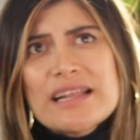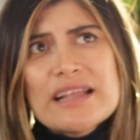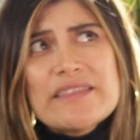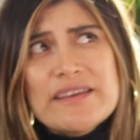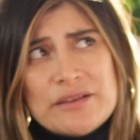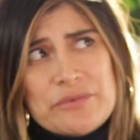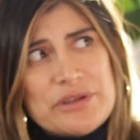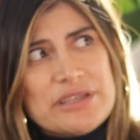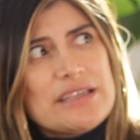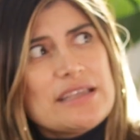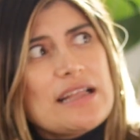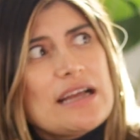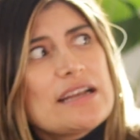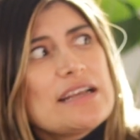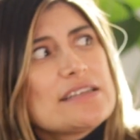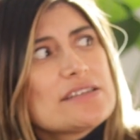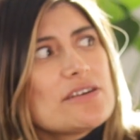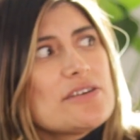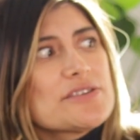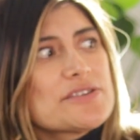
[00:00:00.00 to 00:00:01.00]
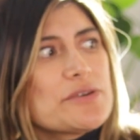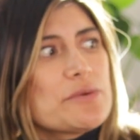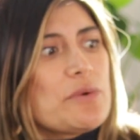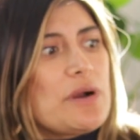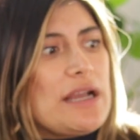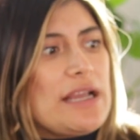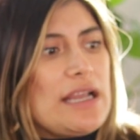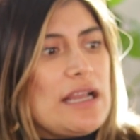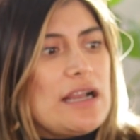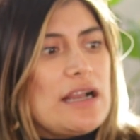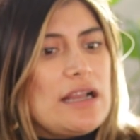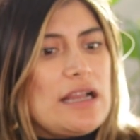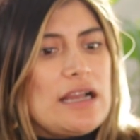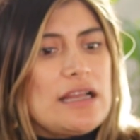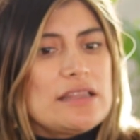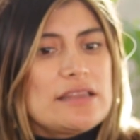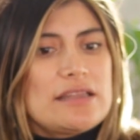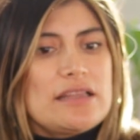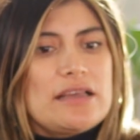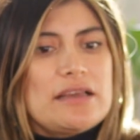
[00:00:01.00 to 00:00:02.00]
I think really that is also why.
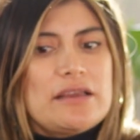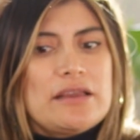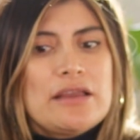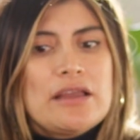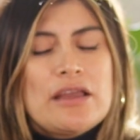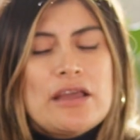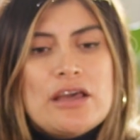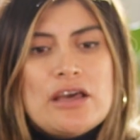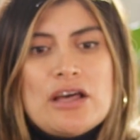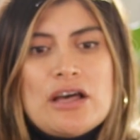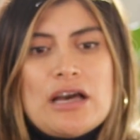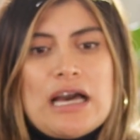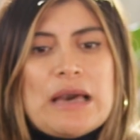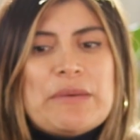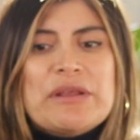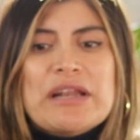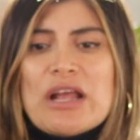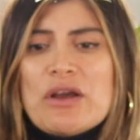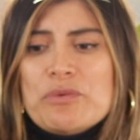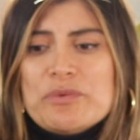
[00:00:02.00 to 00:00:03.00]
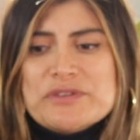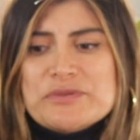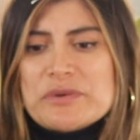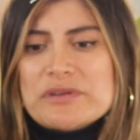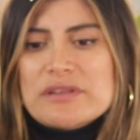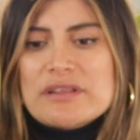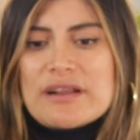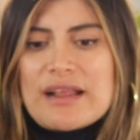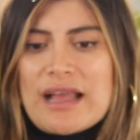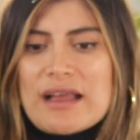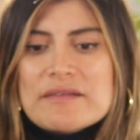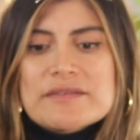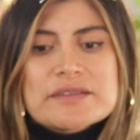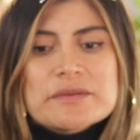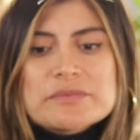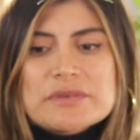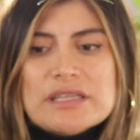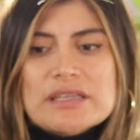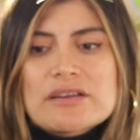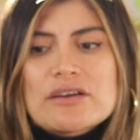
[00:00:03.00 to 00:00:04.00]
I always wanted to have
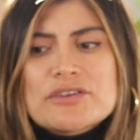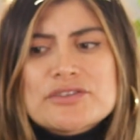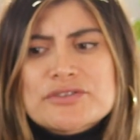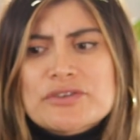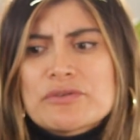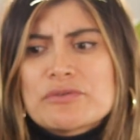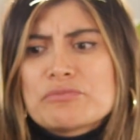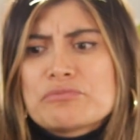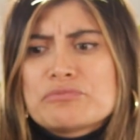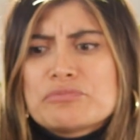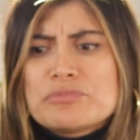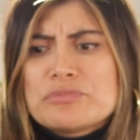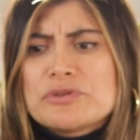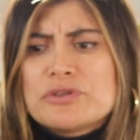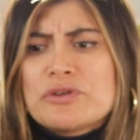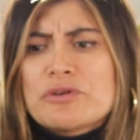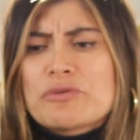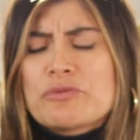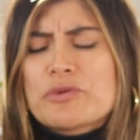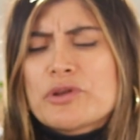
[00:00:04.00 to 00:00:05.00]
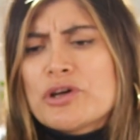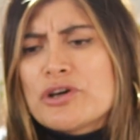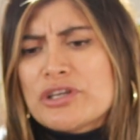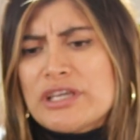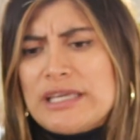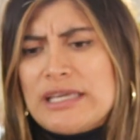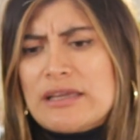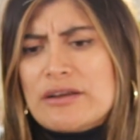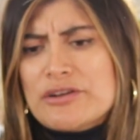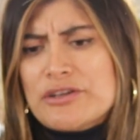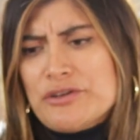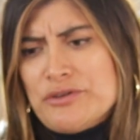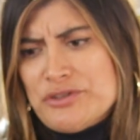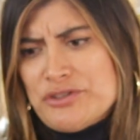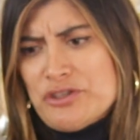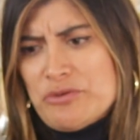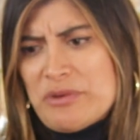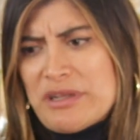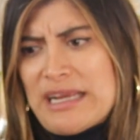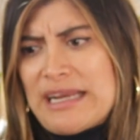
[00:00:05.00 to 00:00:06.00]
something also, cooking on
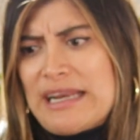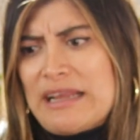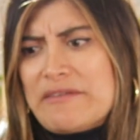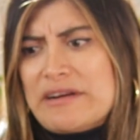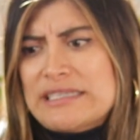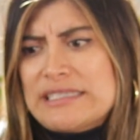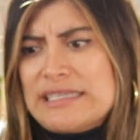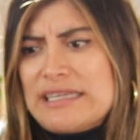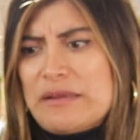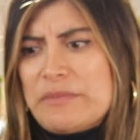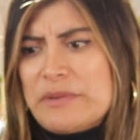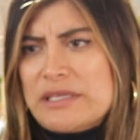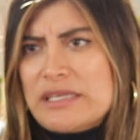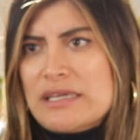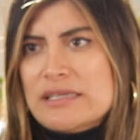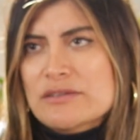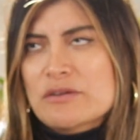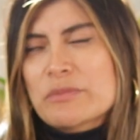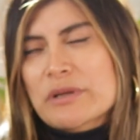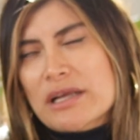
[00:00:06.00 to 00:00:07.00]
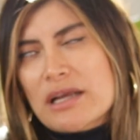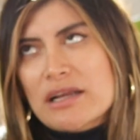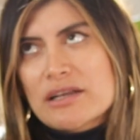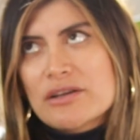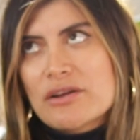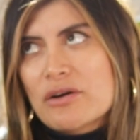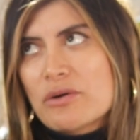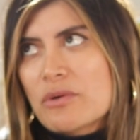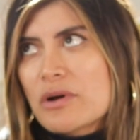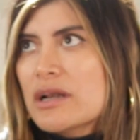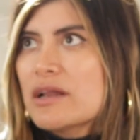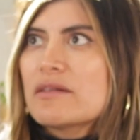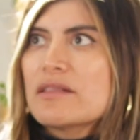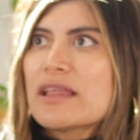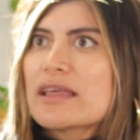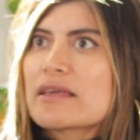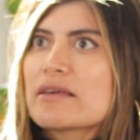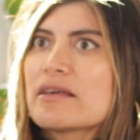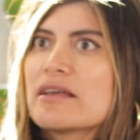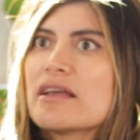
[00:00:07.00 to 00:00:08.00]
YouTube, and I never did it because, oh my God, no, what are
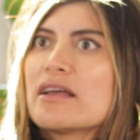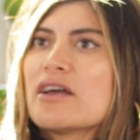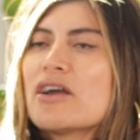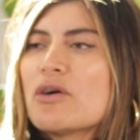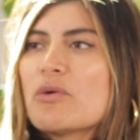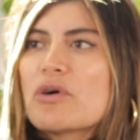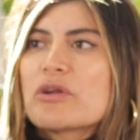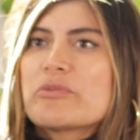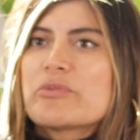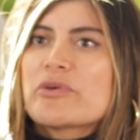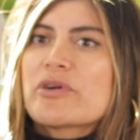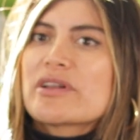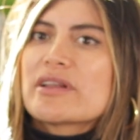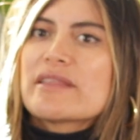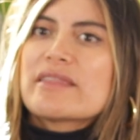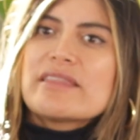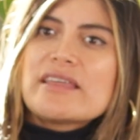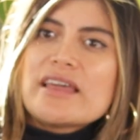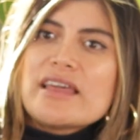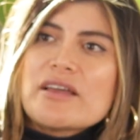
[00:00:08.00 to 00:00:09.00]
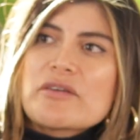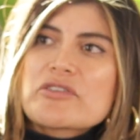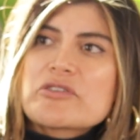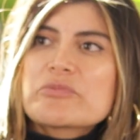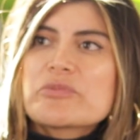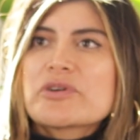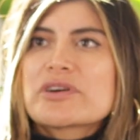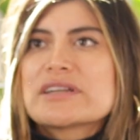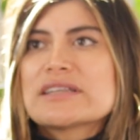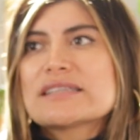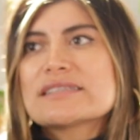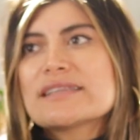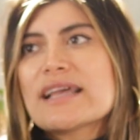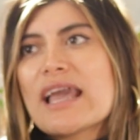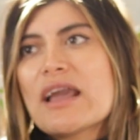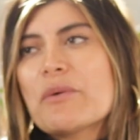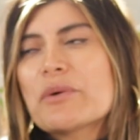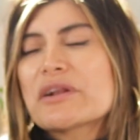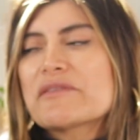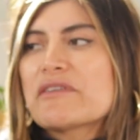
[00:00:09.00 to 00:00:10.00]
people going to think? What are people going to
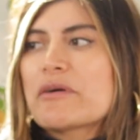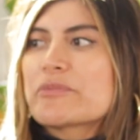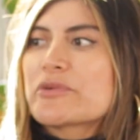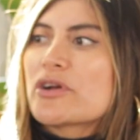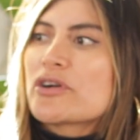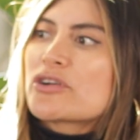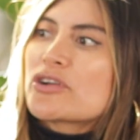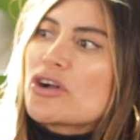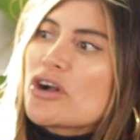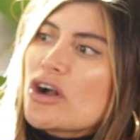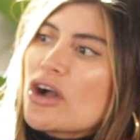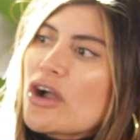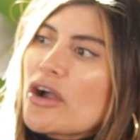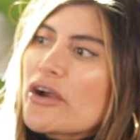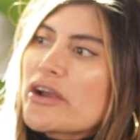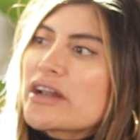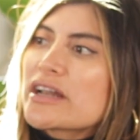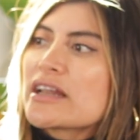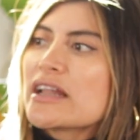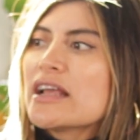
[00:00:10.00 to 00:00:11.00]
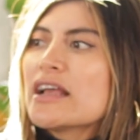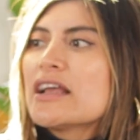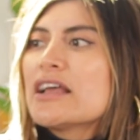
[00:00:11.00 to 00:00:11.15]
say? What if I'm not good? And,